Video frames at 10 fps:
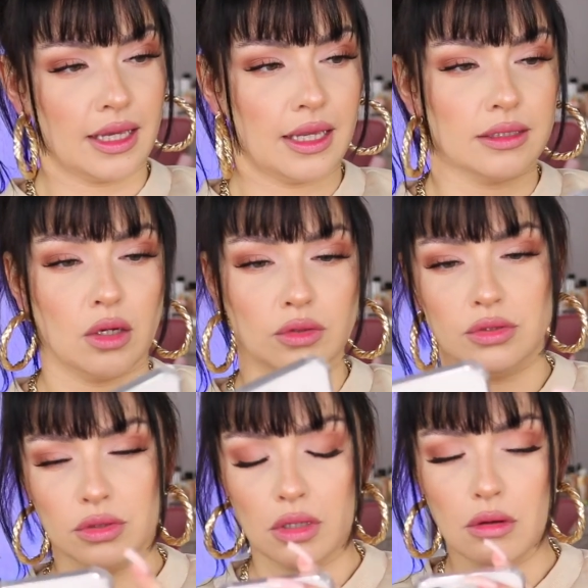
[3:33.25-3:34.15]
And
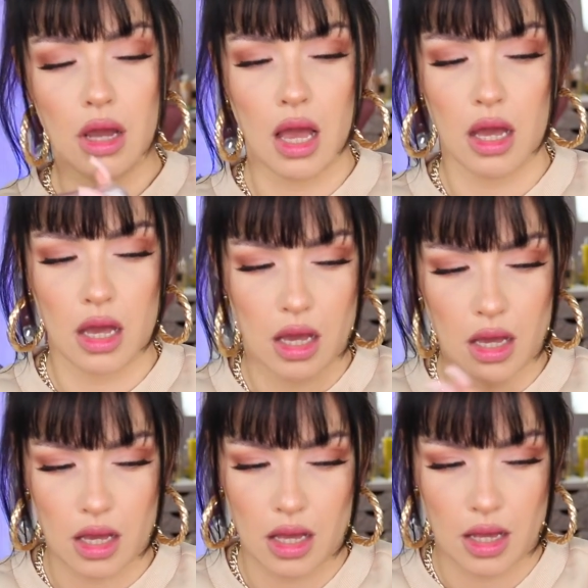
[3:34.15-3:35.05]
also,
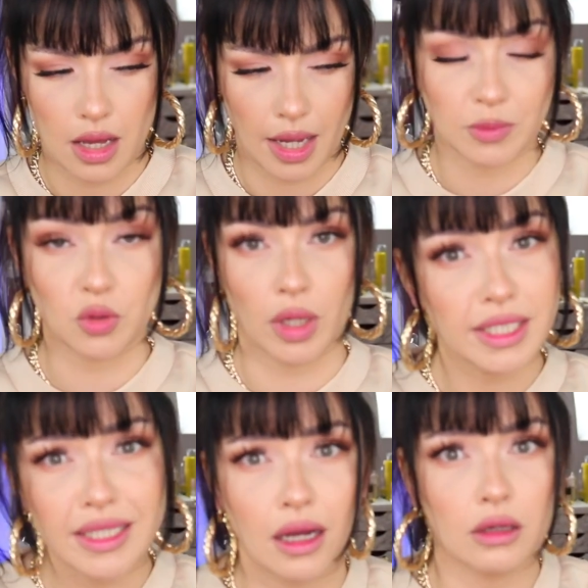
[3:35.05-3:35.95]
I'm
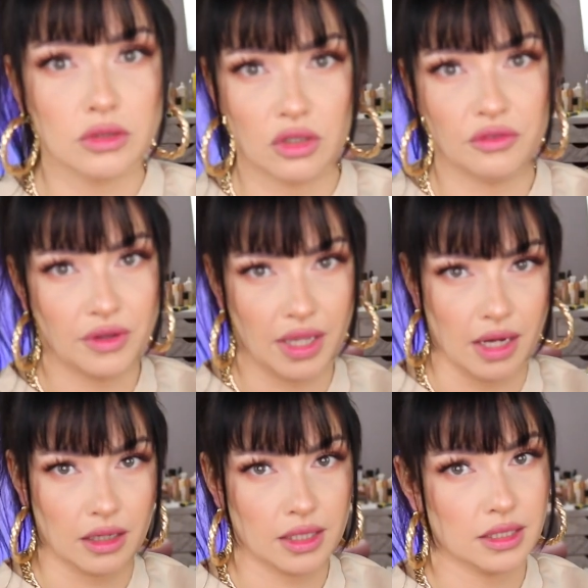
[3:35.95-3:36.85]
running out of
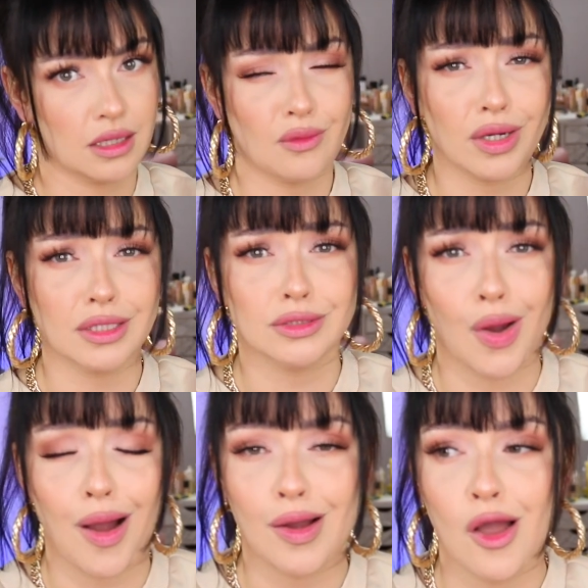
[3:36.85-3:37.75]
air because I want to
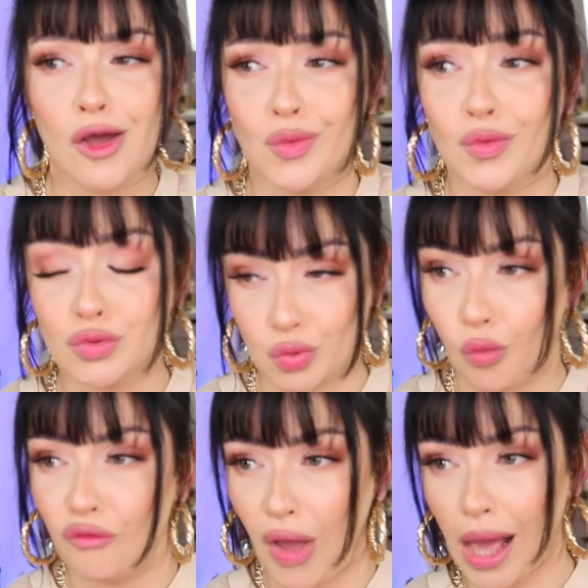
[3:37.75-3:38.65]
talk
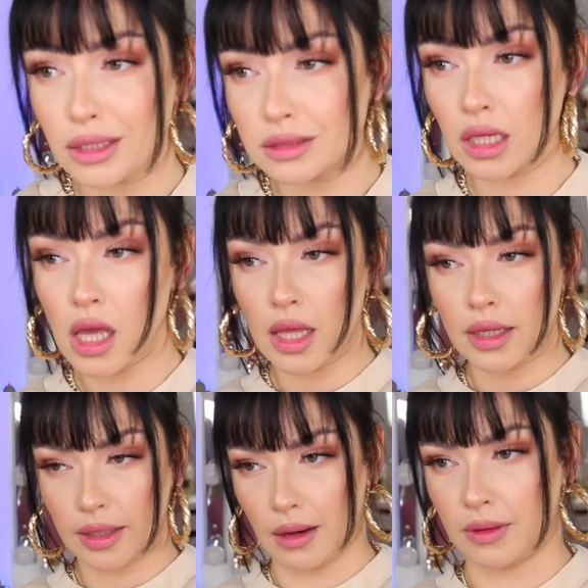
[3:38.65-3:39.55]
so fast.
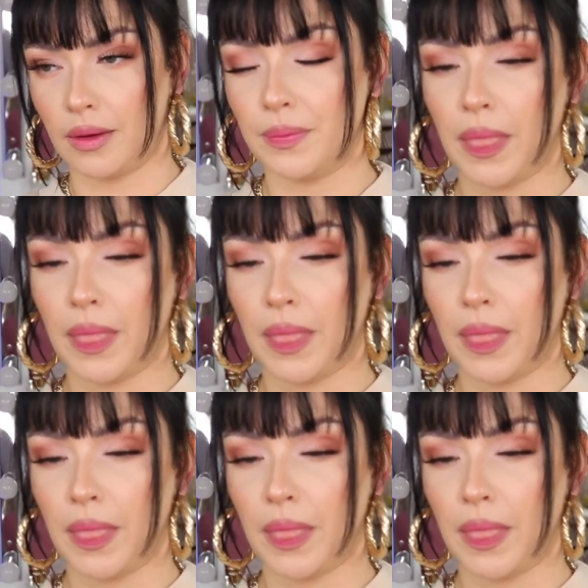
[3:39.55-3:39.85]
Camera.